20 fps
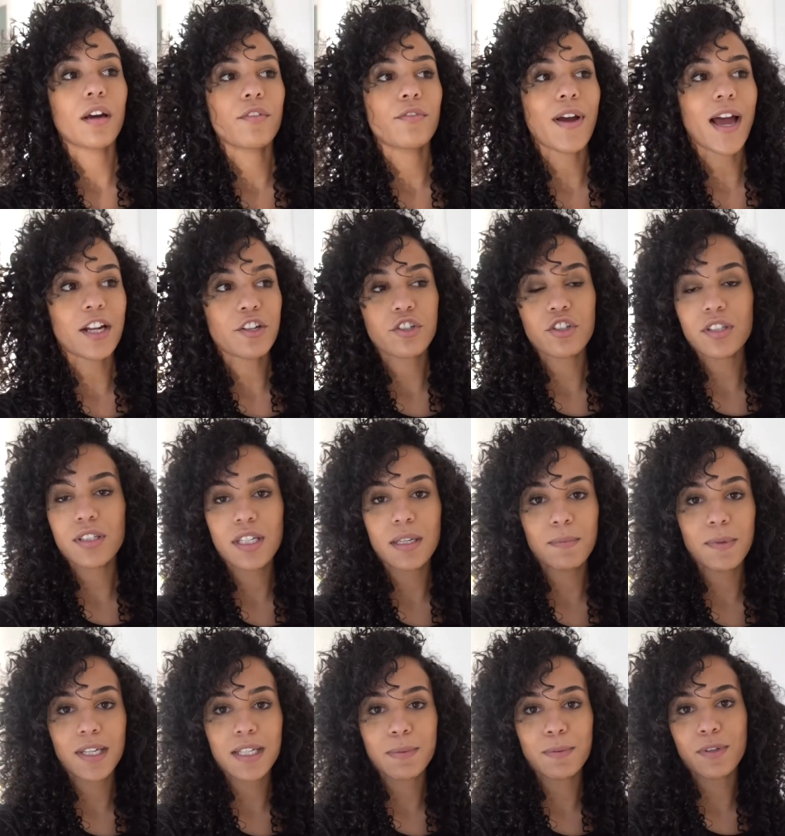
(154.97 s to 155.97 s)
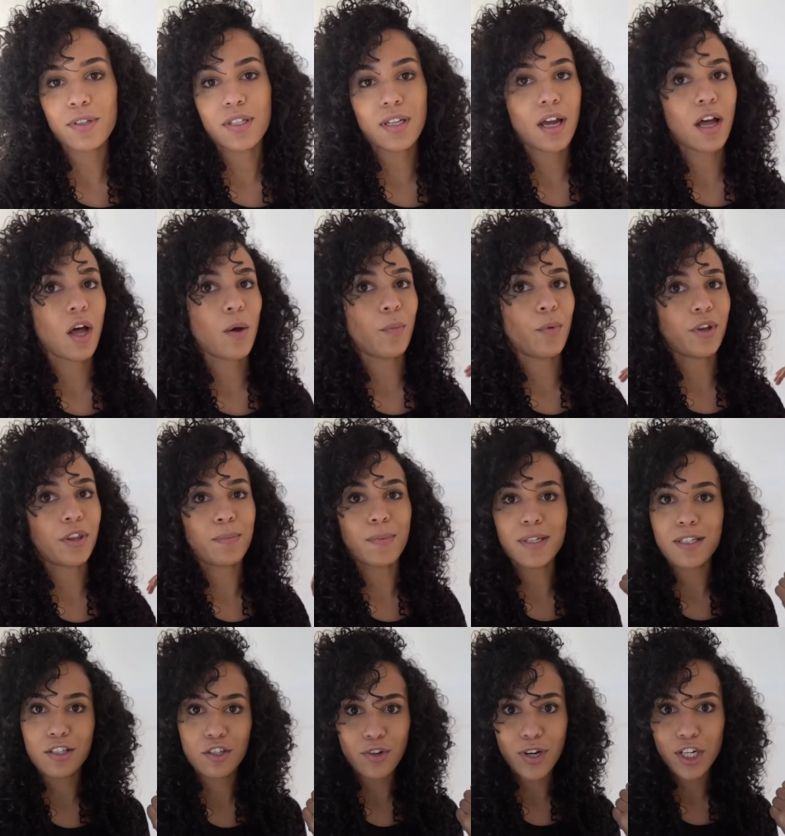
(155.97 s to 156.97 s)
Vaginal steaming is supposed to help with
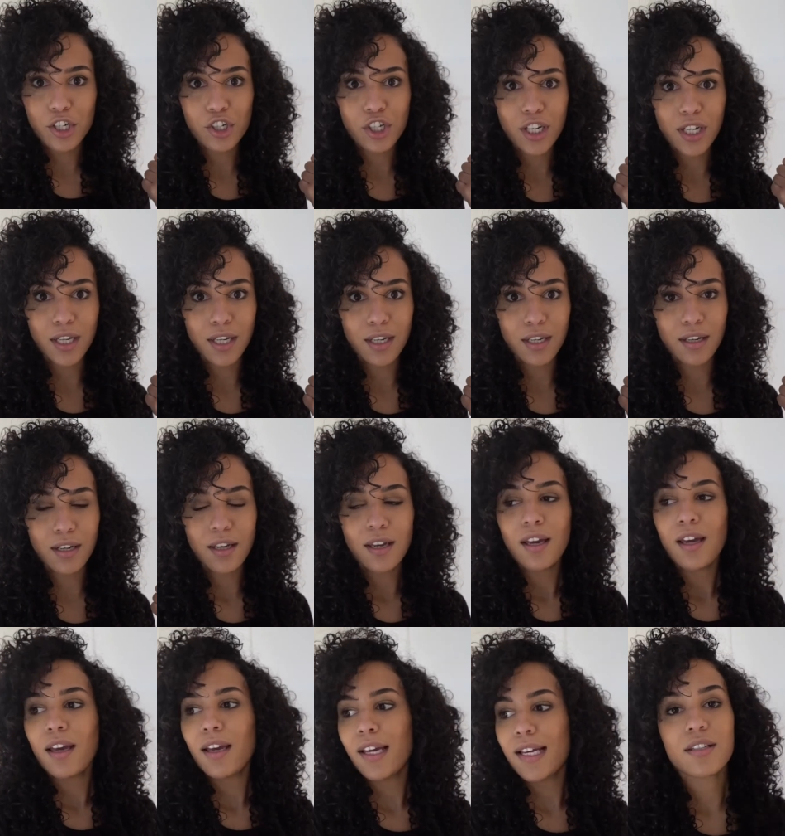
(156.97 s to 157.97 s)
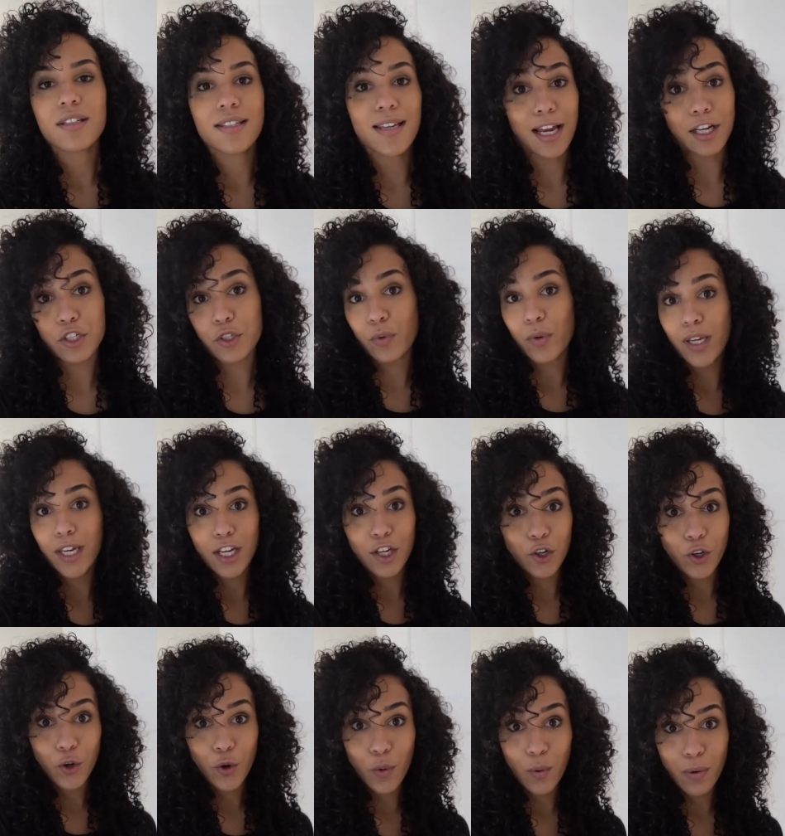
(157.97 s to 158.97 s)
menstruation, sexual
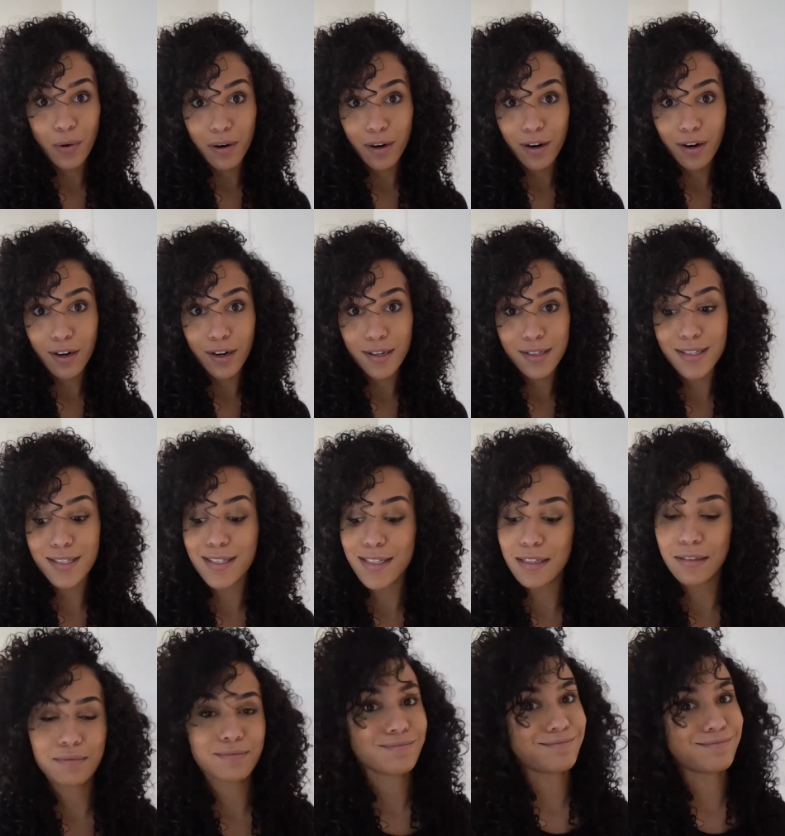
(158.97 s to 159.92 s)
intercourse,